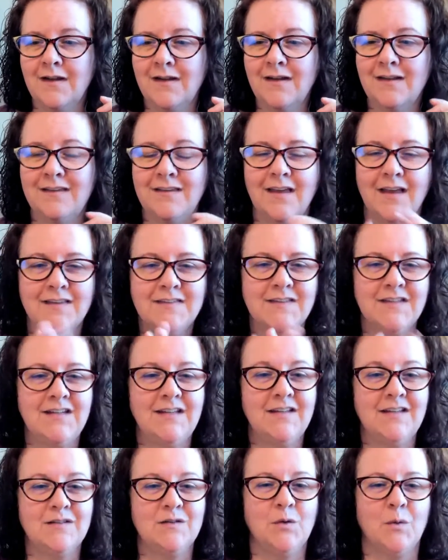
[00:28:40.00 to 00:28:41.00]
Yes, it
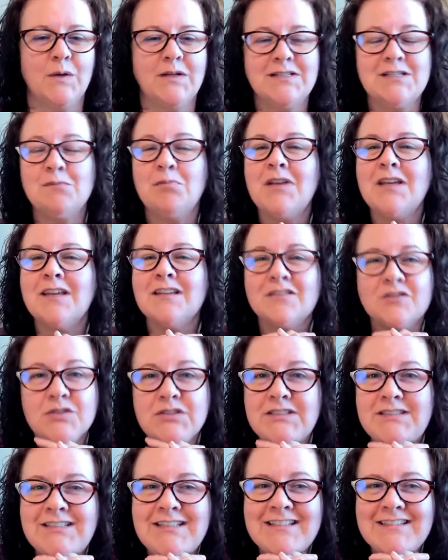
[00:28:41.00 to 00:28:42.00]
is going to be
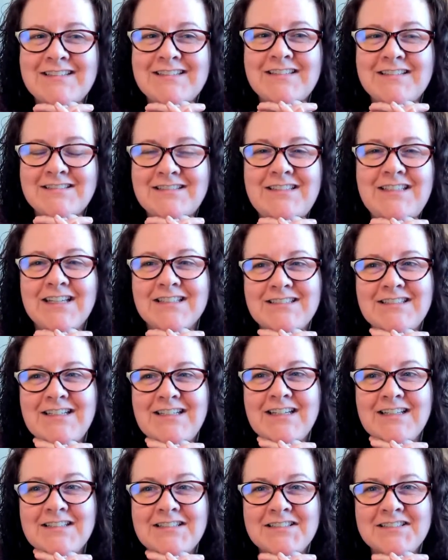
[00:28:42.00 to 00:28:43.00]
interesting. Yes, it
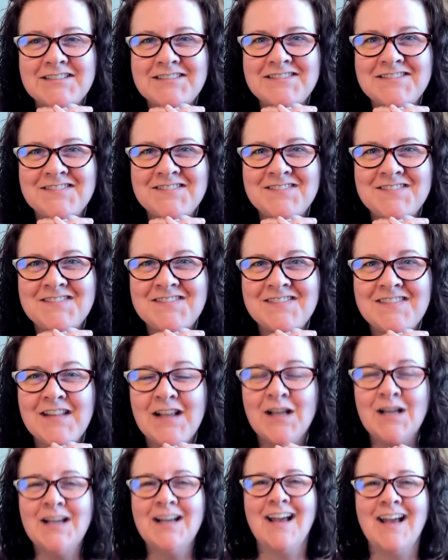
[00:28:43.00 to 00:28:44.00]
is.
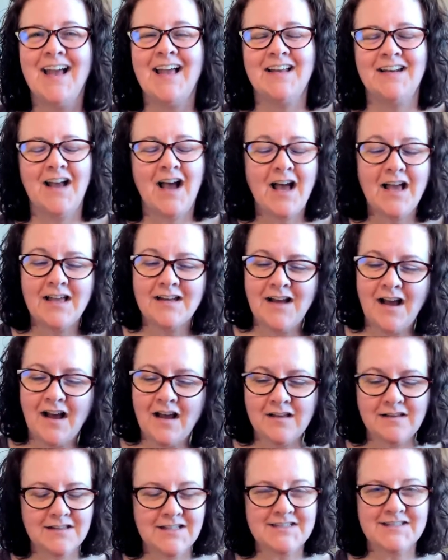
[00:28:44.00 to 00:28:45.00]
And
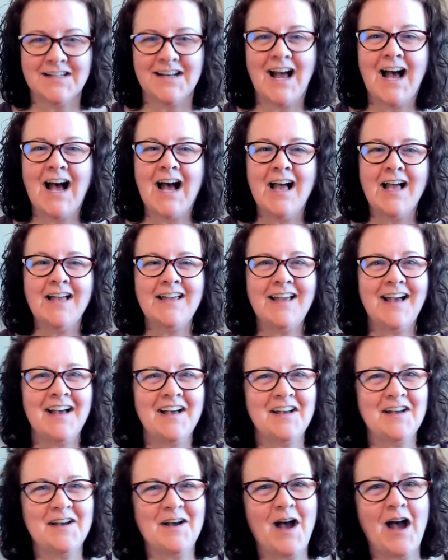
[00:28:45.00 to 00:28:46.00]
listen,
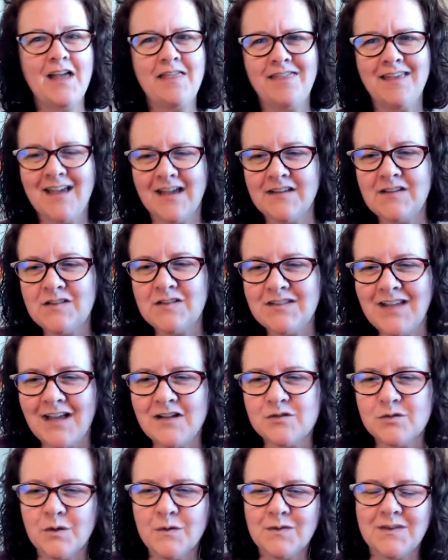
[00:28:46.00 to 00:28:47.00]
I think I
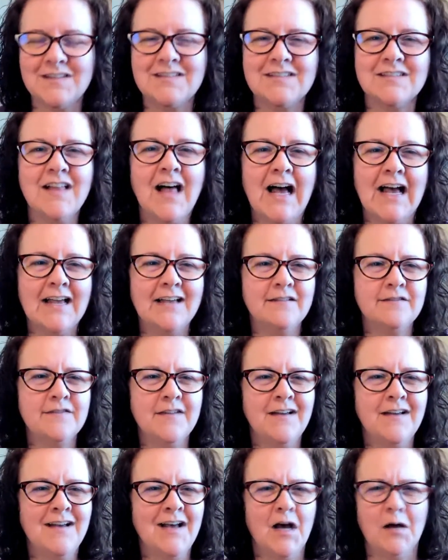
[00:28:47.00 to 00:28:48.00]
scheduled this live
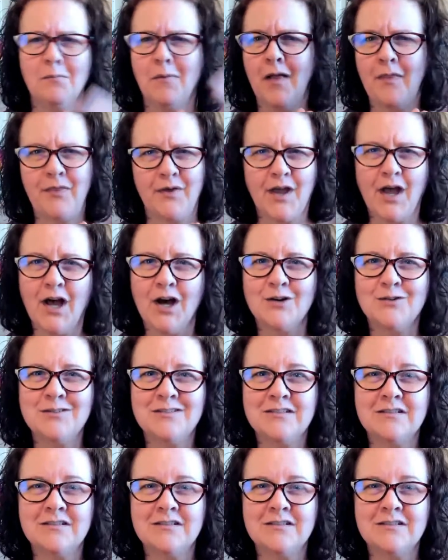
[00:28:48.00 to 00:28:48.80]
a month ago,